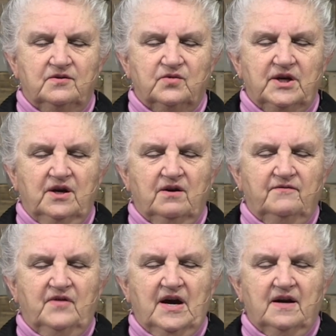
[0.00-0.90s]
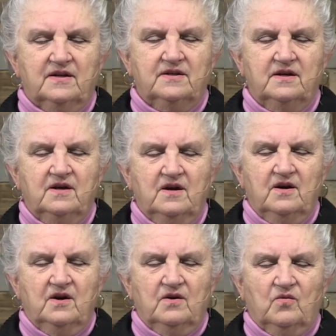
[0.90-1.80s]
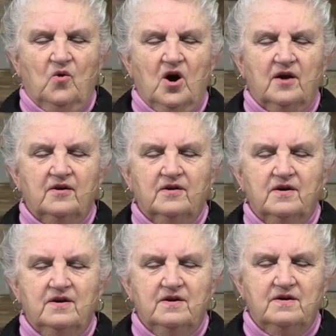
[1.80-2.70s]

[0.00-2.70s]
Drink of that water